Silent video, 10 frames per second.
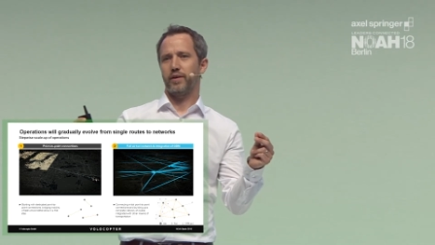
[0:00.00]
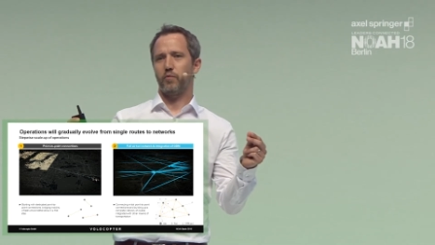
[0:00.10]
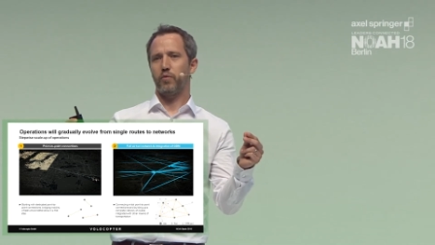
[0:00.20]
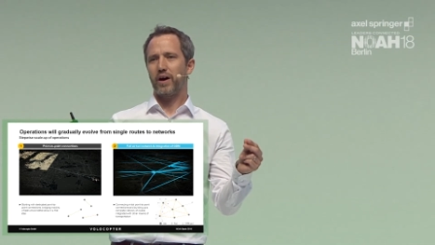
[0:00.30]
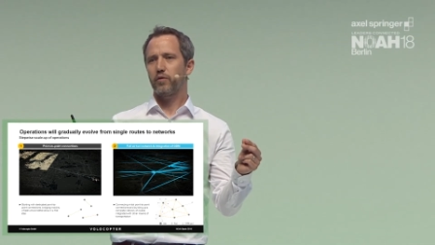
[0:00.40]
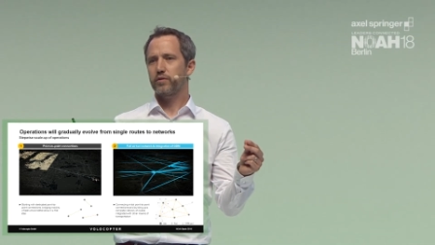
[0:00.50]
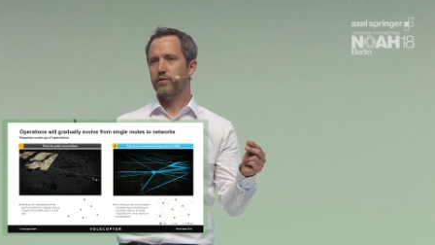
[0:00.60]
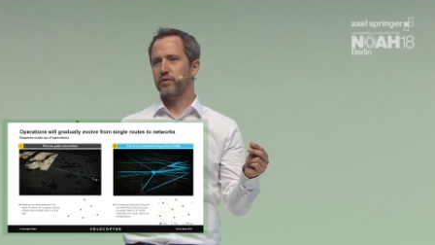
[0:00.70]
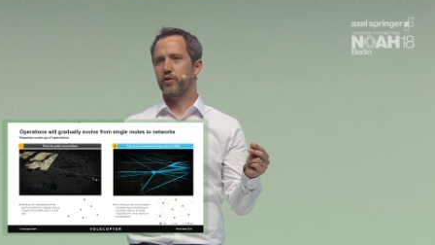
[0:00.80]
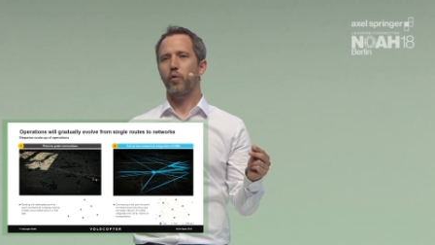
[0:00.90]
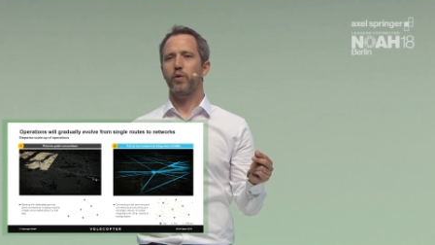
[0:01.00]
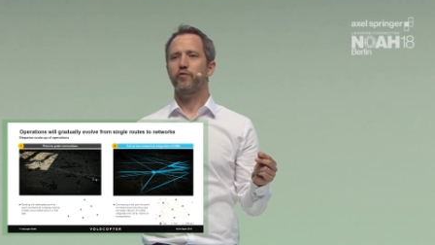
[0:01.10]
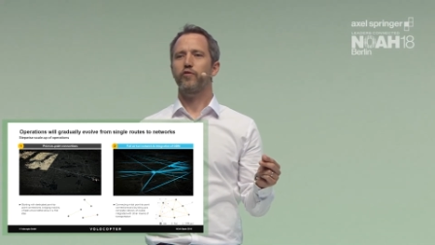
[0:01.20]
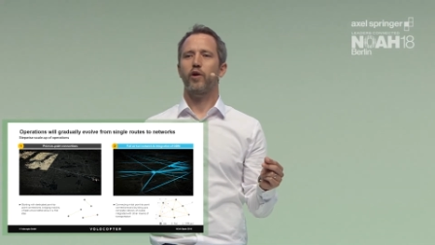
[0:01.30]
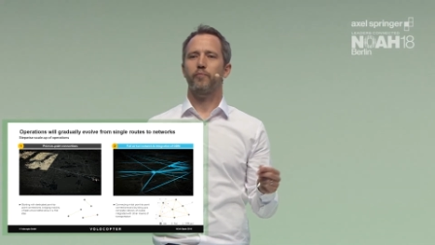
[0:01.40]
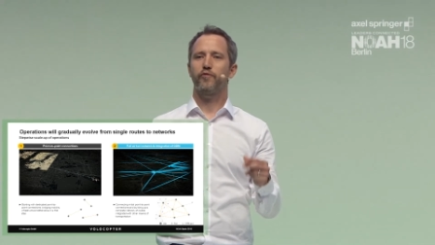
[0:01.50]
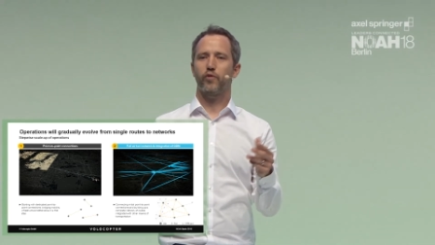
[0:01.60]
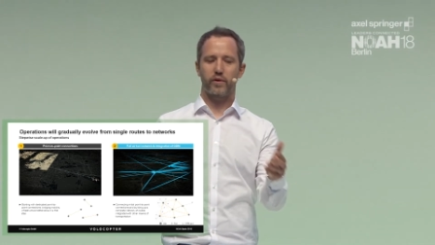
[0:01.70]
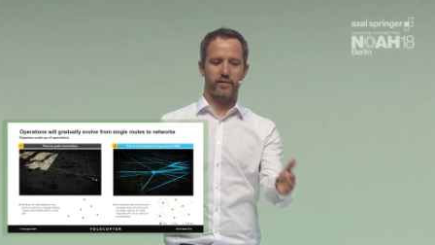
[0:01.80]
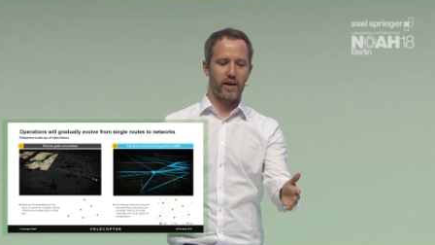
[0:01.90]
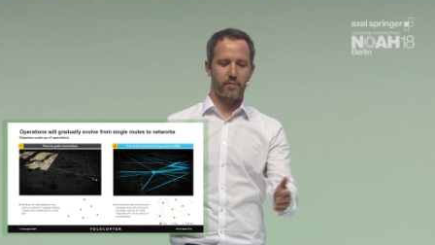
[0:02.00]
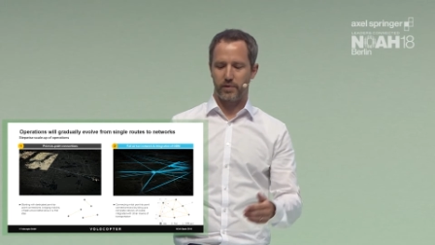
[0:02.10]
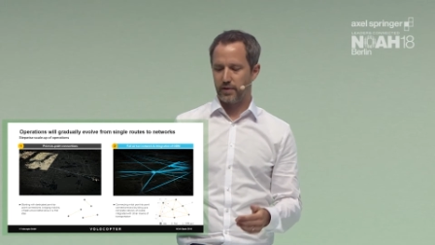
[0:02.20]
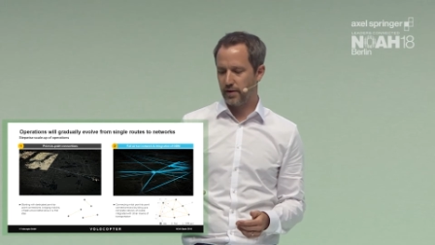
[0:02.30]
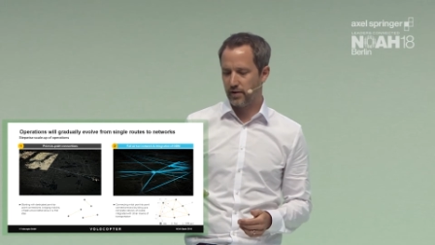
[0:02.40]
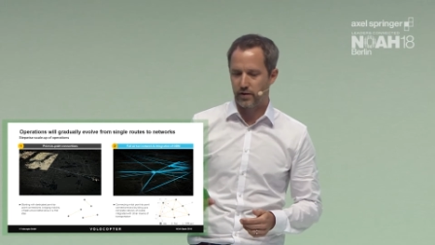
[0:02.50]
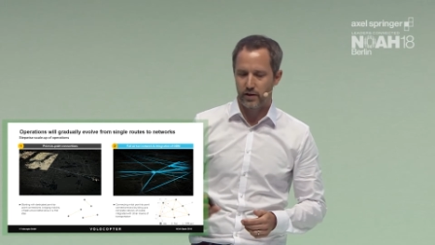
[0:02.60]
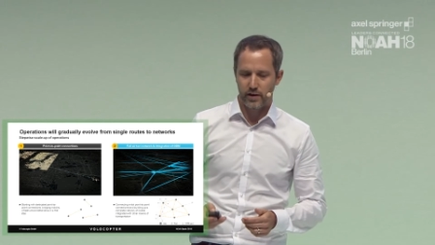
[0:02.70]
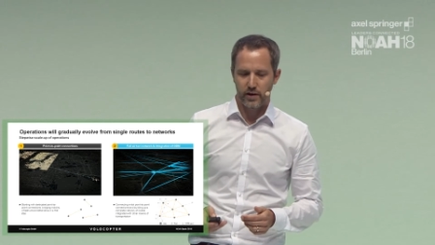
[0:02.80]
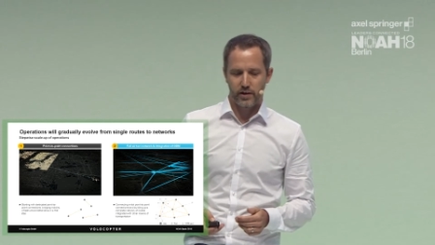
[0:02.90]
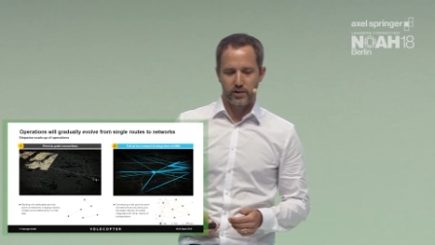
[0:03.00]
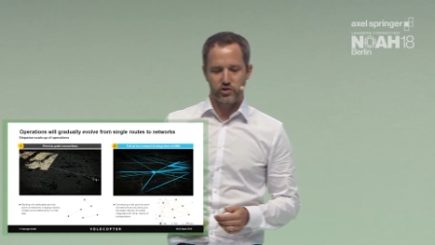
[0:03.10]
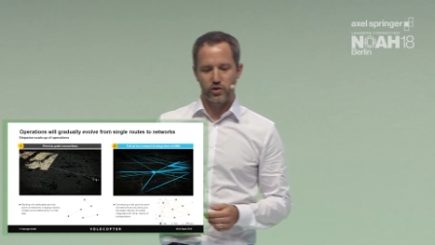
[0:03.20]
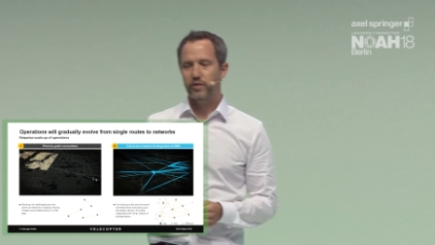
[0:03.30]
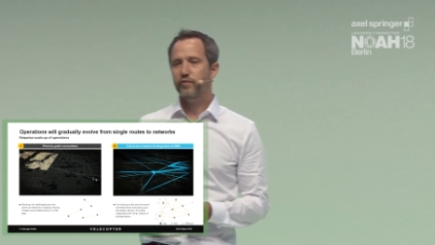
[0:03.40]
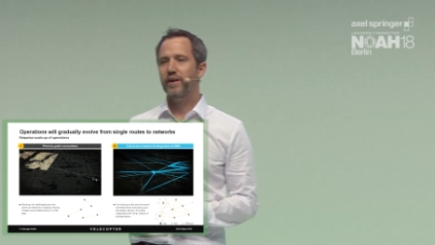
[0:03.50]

route going from, for example, here, John F.